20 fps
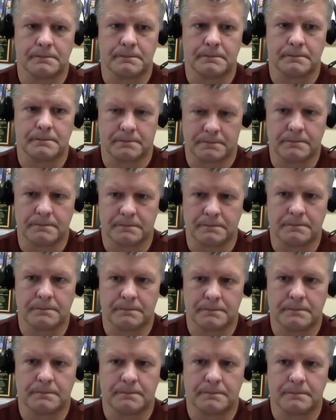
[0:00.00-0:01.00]

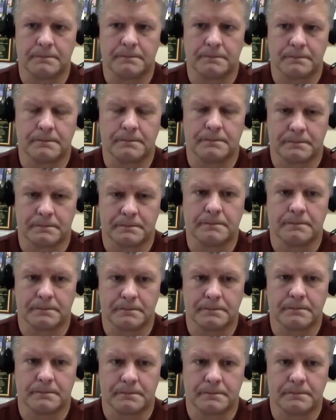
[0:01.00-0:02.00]

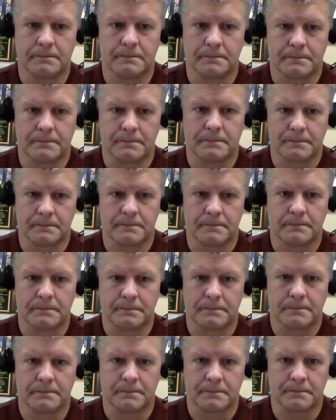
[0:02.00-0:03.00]

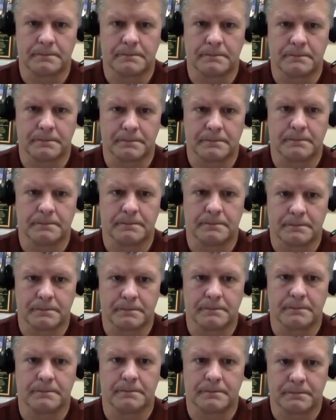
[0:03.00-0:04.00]

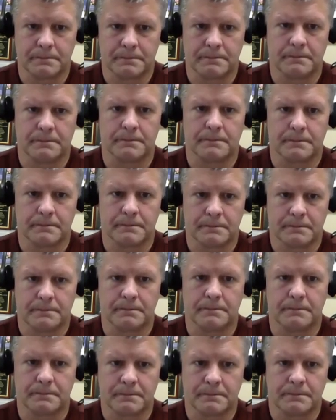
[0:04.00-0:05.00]

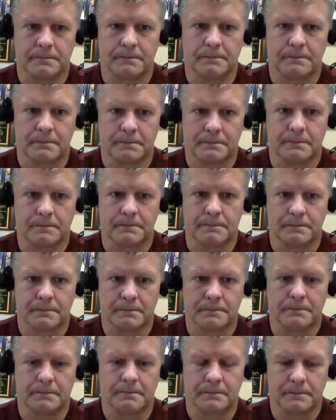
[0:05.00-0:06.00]

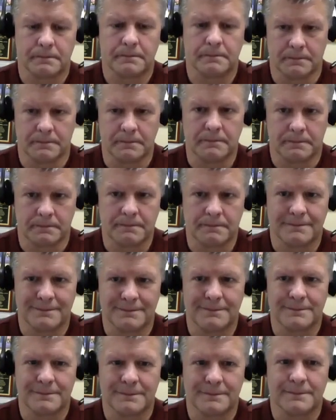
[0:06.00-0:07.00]

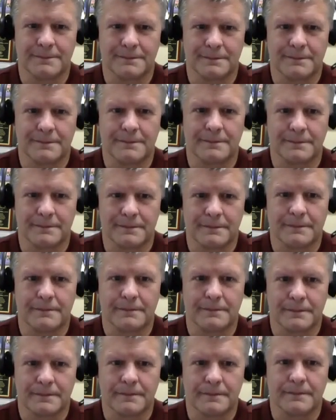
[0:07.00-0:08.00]
No words are spoken by the person on screen.